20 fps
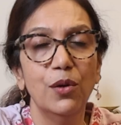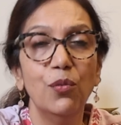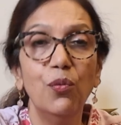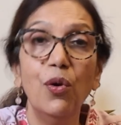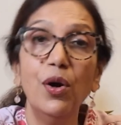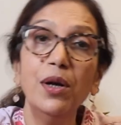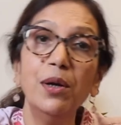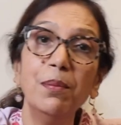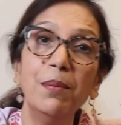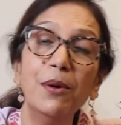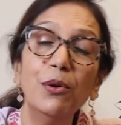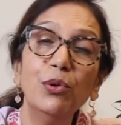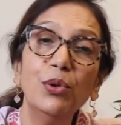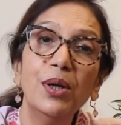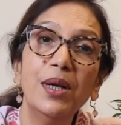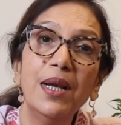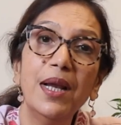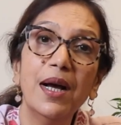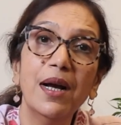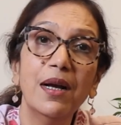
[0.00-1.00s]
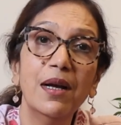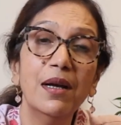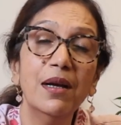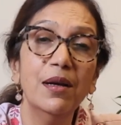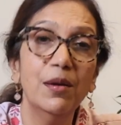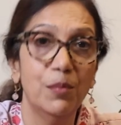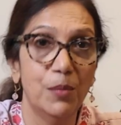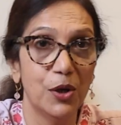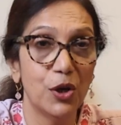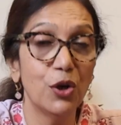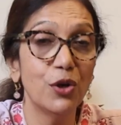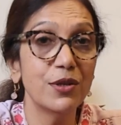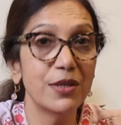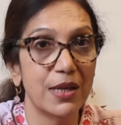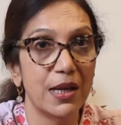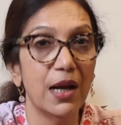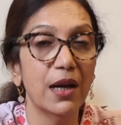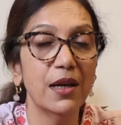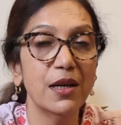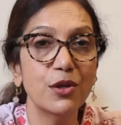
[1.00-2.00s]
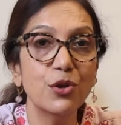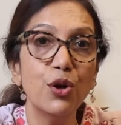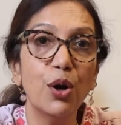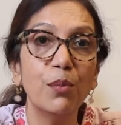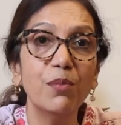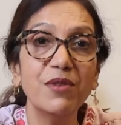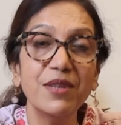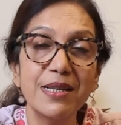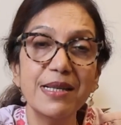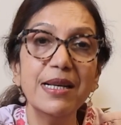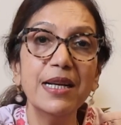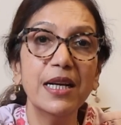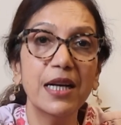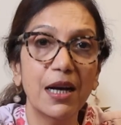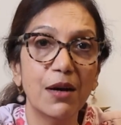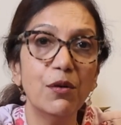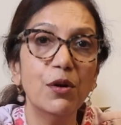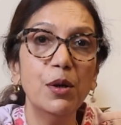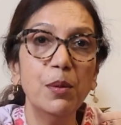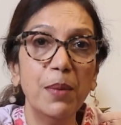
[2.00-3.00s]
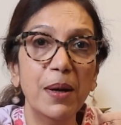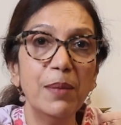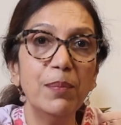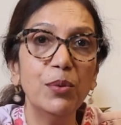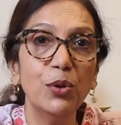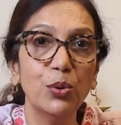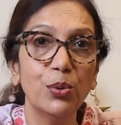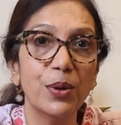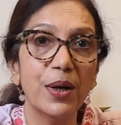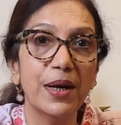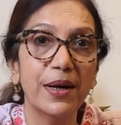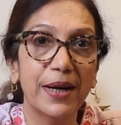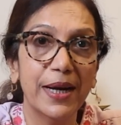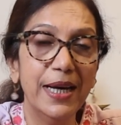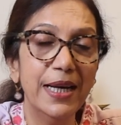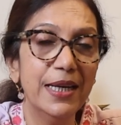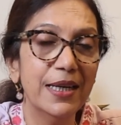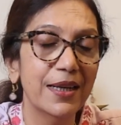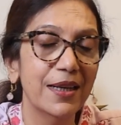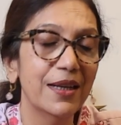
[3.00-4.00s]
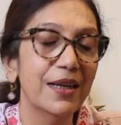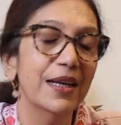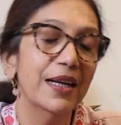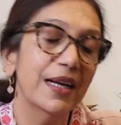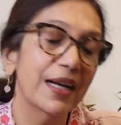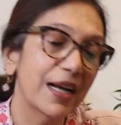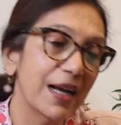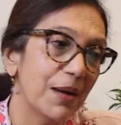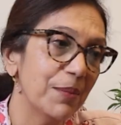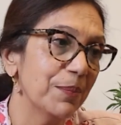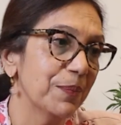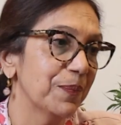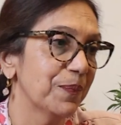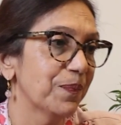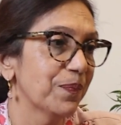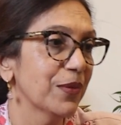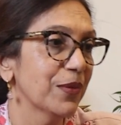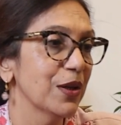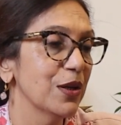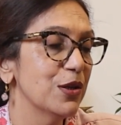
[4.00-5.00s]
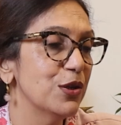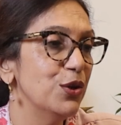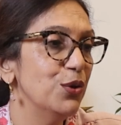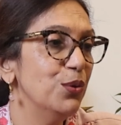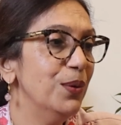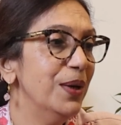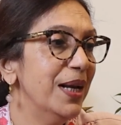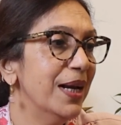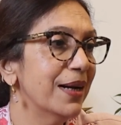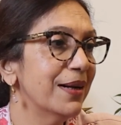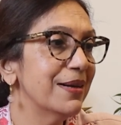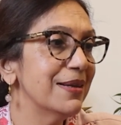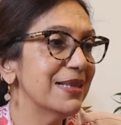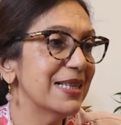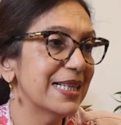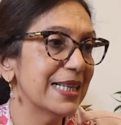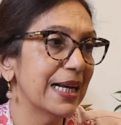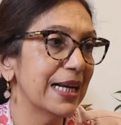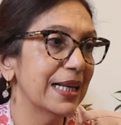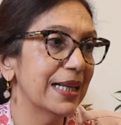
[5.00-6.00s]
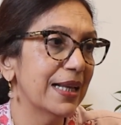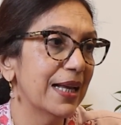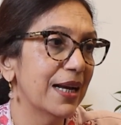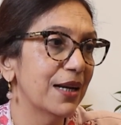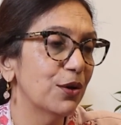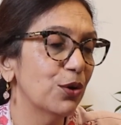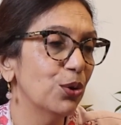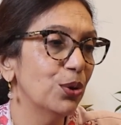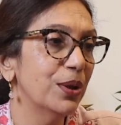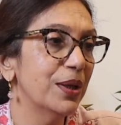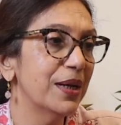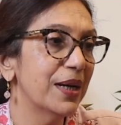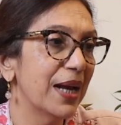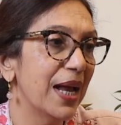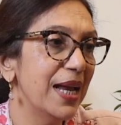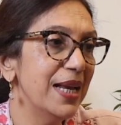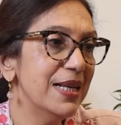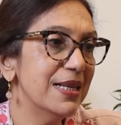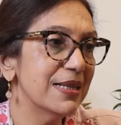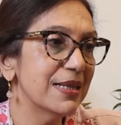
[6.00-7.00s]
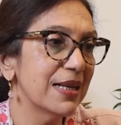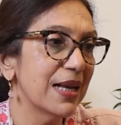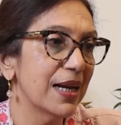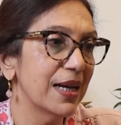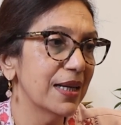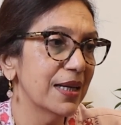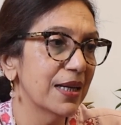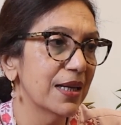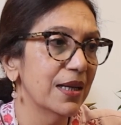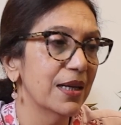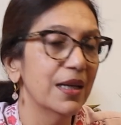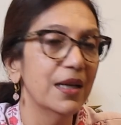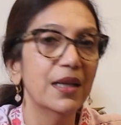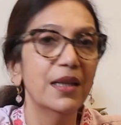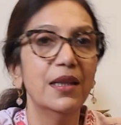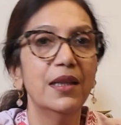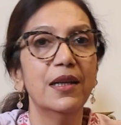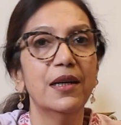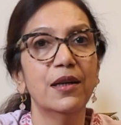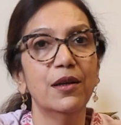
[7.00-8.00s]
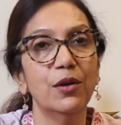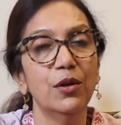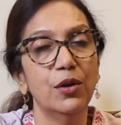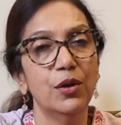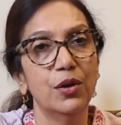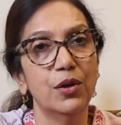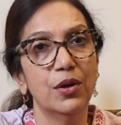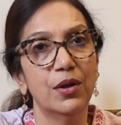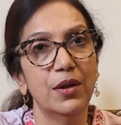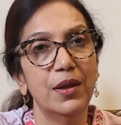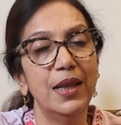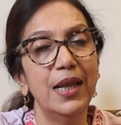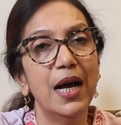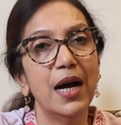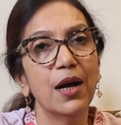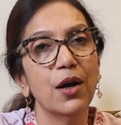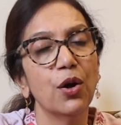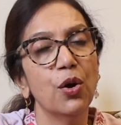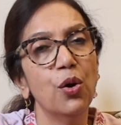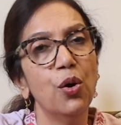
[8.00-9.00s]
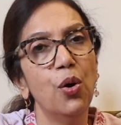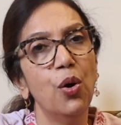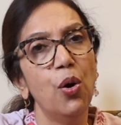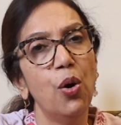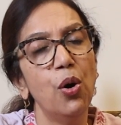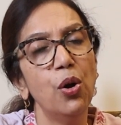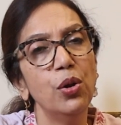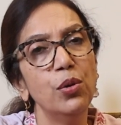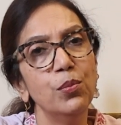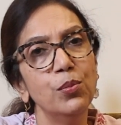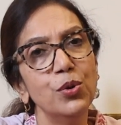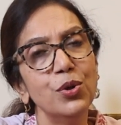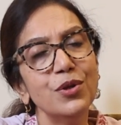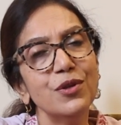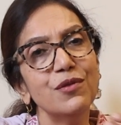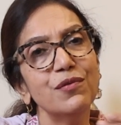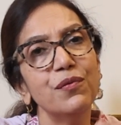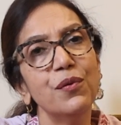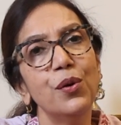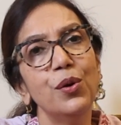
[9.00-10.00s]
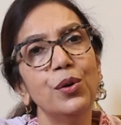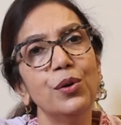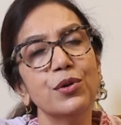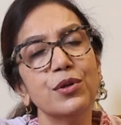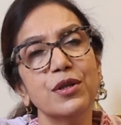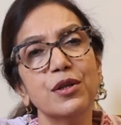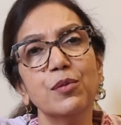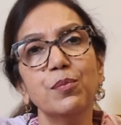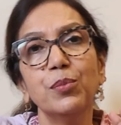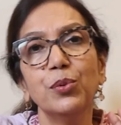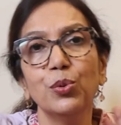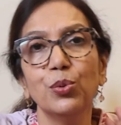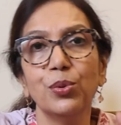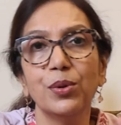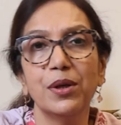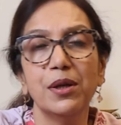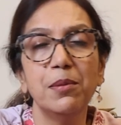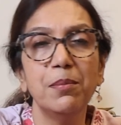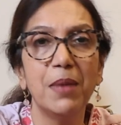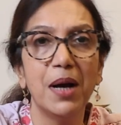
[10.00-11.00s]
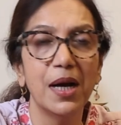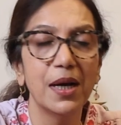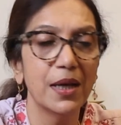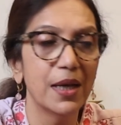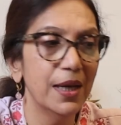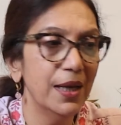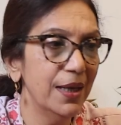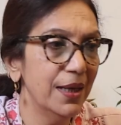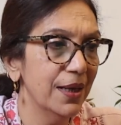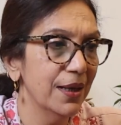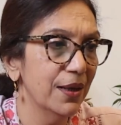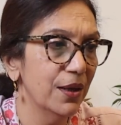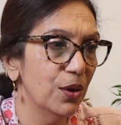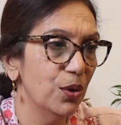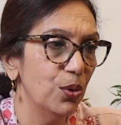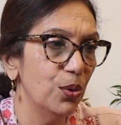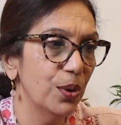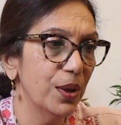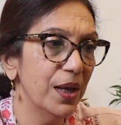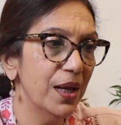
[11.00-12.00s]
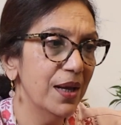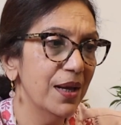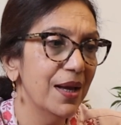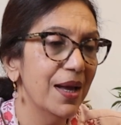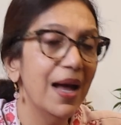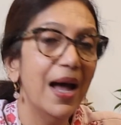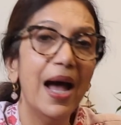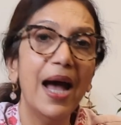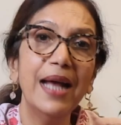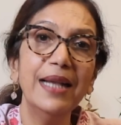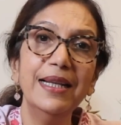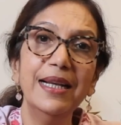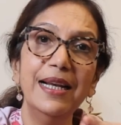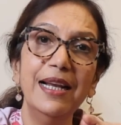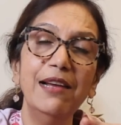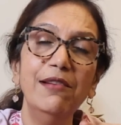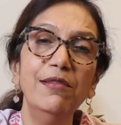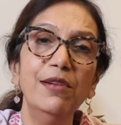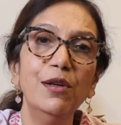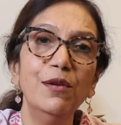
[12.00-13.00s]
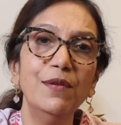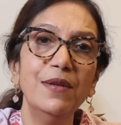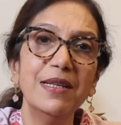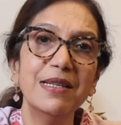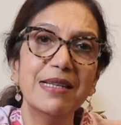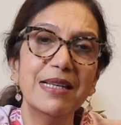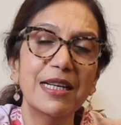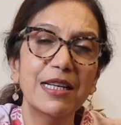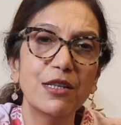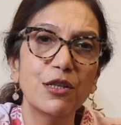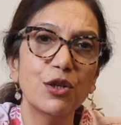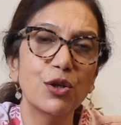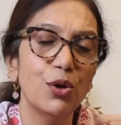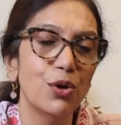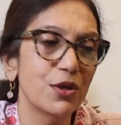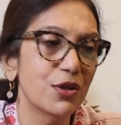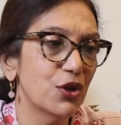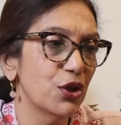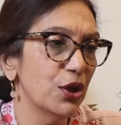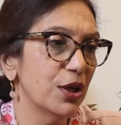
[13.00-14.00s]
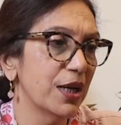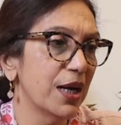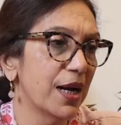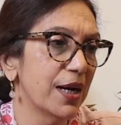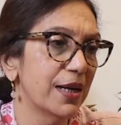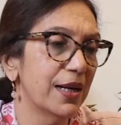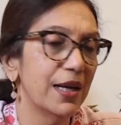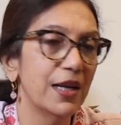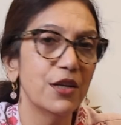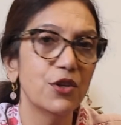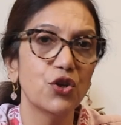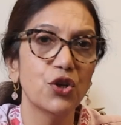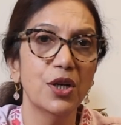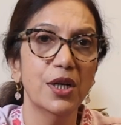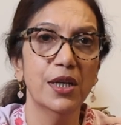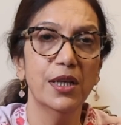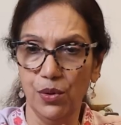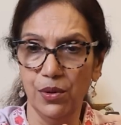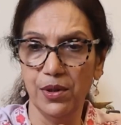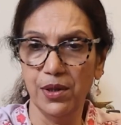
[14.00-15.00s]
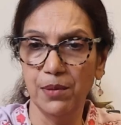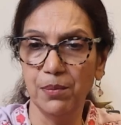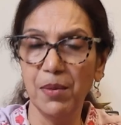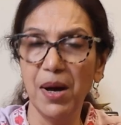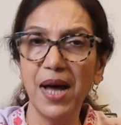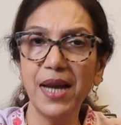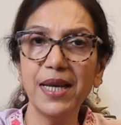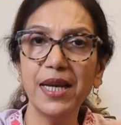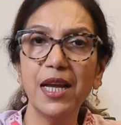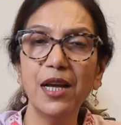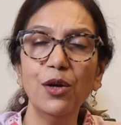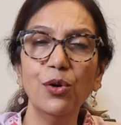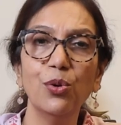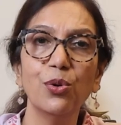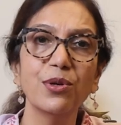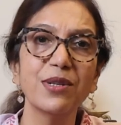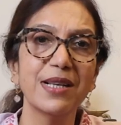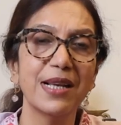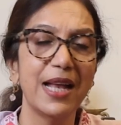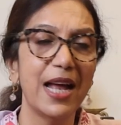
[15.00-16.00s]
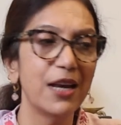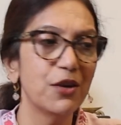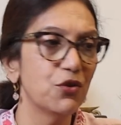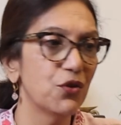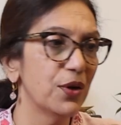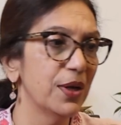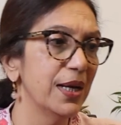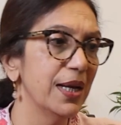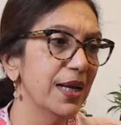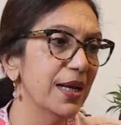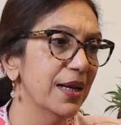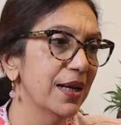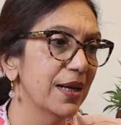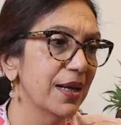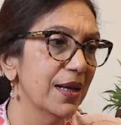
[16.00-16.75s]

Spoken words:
What about the lung? Because lung is obviously covered by pleura, right? Come. So you will understand that on the right side, the lung almost follows the pleural marking. Okay. At the level of the 6th costal cartilage, the marking goes laterally,